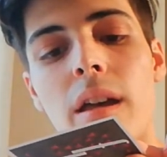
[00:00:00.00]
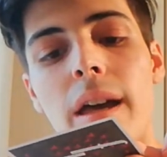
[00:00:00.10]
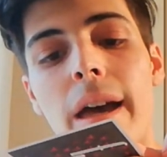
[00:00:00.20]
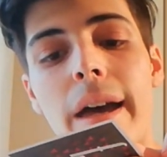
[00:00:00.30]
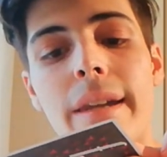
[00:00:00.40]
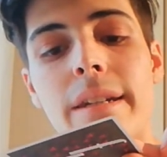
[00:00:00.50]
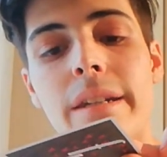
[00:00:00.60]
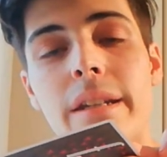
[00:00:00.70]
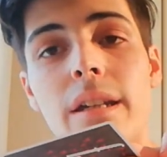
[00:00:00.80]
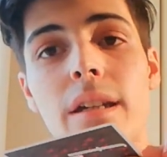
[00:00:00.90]

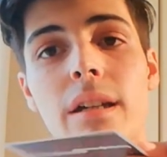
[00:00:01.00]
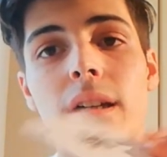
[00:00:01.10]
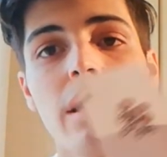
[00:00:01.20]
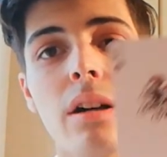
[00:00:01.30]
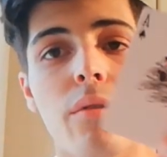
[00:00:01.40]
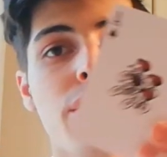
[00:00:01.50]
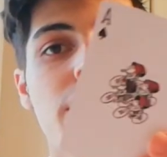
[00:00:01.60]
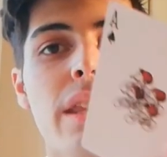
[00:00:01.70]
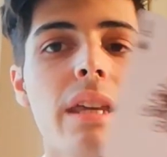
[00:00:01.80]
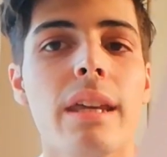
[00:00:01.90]
and
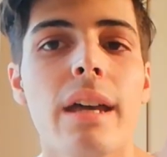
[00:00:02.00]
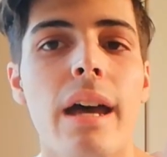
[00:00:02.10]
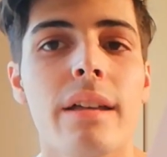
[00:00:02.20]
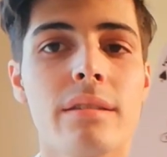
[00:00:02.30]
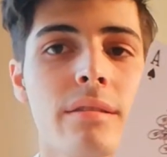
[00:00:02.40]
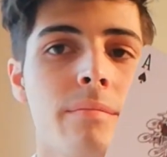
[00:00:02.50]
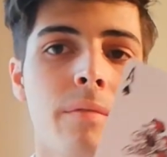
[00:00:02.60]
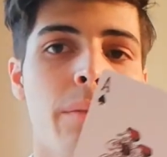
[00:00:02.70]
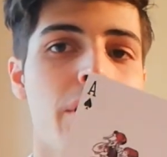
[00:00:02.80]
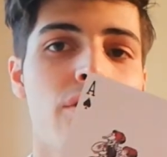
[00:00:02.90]
obviously, as
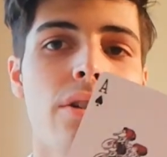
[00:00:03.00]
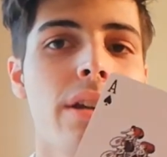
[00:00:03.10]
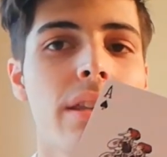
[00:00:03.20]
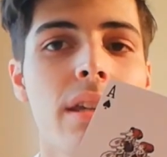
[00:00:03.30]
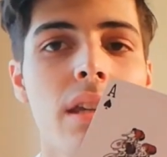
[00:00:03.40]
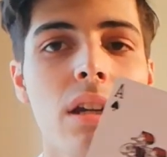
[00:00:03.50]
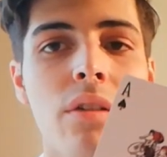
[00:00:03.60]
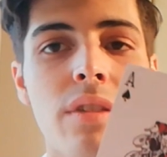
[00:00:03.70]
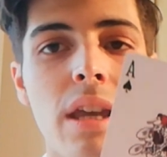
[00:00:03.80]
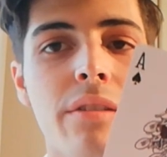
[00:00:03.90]
the majority
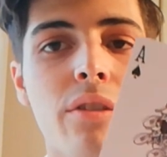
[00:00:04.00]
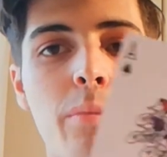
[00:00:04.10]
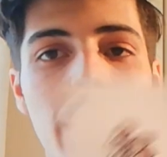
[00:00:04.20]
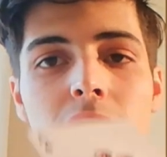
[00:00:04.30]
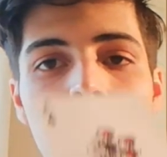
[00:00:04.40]
of the Ace of Spades,